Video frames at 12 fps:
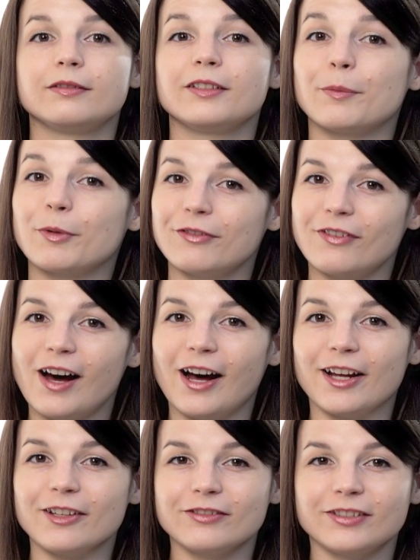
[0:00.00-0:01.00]
Number
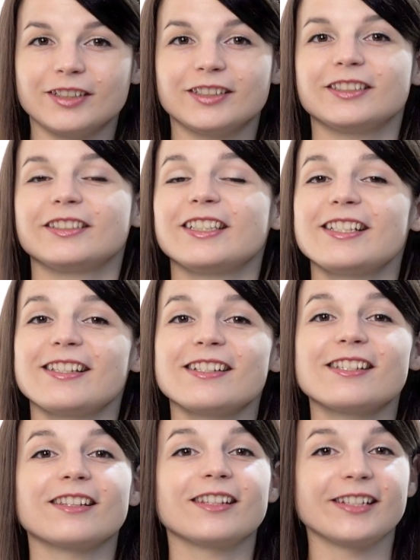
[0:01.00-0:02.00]
5, listen
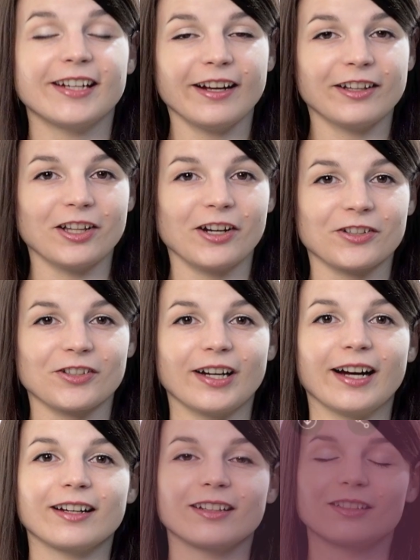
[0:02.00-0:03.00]
to the dialogue track.